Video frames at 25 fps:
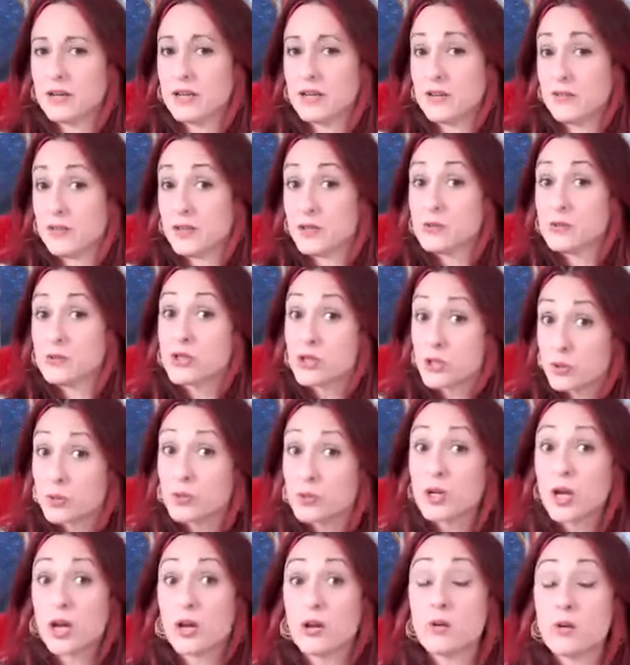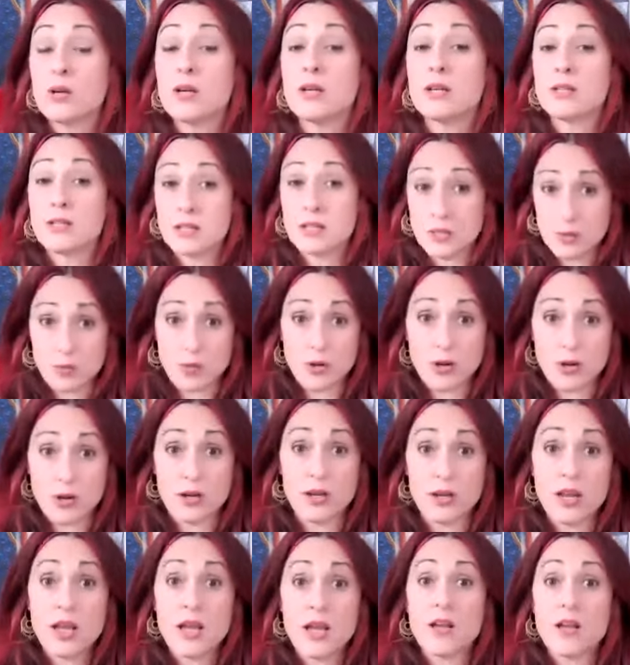And if you do know
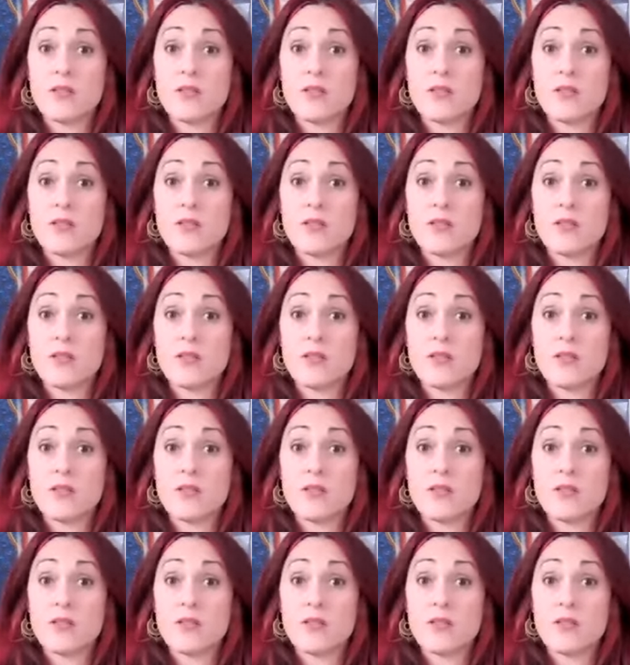someone